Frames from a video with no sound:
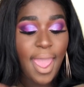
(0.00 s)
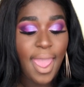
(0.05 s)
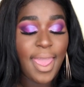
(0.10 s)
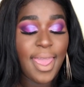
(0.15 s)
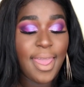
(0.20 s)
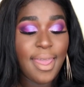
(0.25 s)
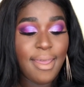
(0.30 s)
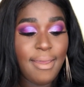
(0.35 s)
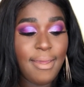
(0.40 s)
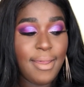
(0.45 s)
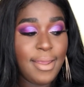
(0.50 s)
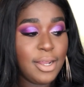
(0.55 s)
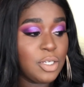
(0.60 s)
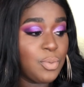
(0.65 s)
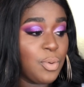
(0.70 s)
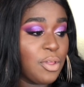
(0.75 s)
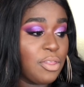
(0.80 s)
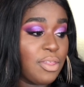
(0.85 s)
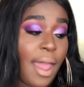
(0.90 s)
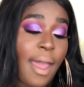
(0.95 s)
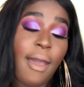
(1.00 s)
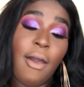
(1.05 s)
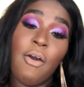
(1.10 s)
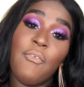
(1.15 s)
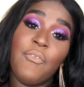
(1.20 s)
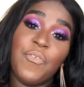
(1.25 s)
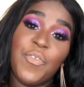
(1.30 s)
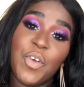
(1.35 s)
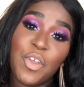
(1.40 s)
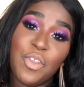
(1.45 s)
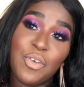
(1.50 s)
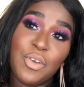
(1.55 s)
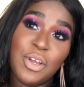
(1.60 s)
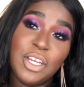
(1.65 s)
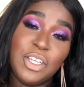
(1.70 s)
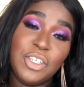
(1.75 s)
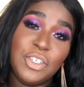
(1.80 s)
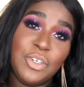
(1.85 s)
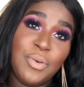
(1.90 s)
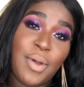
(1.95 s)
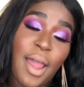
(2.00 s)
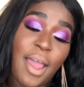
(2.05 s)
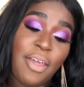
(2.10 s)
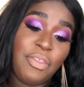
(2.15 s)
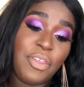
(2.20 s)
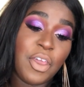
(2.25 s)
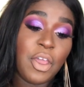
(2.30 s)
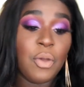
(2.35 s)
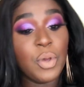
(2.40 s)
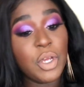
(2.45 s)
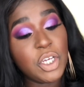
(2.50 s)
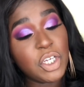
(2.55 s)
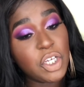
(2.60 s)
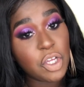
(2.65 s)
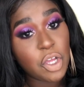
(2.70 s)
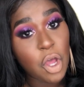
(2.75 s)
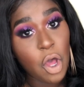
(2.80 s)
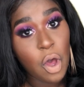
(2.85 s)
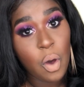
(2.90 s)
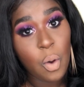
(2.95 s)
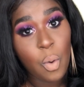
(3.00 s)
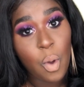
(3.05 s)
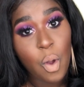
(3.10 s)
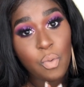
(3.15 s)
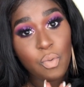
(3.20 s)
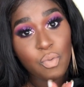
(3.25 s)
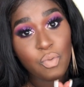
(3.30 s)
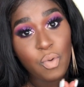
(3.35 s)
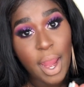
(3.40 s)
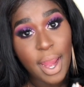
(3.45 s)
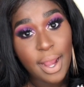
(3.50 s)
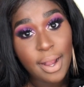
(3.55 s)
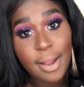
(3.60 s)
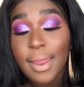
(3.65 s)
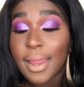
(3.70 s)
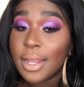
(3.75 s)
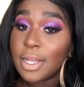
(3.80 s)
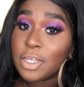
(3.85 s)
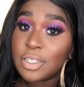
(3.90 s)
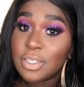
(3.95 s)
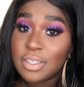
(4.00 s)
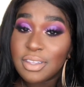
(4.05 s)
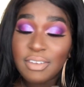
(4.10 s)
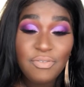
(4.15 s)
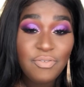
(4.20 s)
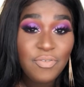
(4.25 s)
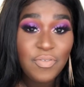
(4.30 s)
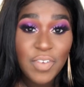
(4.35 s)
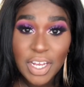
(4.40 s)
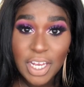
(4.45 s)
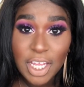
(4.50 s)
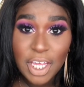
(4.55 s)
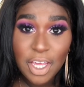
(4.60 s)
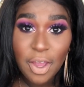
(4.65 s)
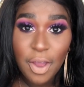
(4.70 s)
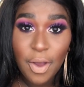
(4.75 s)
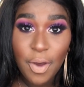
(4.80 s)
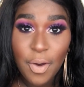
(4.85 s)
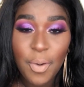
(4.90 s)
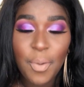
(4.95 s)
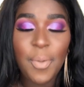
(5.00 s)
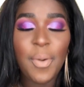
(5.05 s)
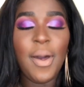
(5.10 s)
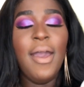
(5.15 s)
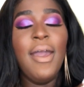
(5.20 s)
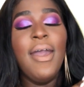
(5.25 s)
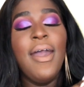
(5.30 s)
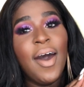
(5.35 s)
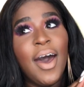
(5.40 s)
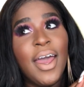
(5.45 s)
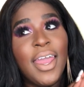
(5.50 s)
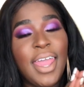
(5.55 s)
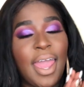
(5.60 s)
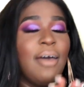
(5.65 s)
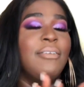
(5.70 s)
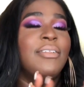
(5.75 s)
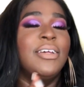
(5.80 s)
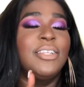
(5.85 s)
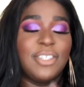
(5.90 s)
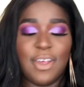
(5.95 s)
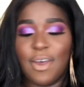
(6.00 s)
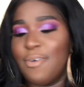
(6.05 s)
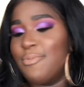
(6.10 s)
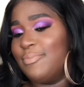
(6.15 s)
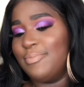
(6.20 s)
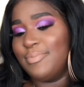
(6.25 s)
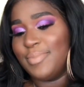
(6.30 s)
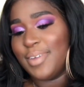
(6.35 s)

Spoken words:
And without further ado, I think we should go right into the video. Yeah, let's go.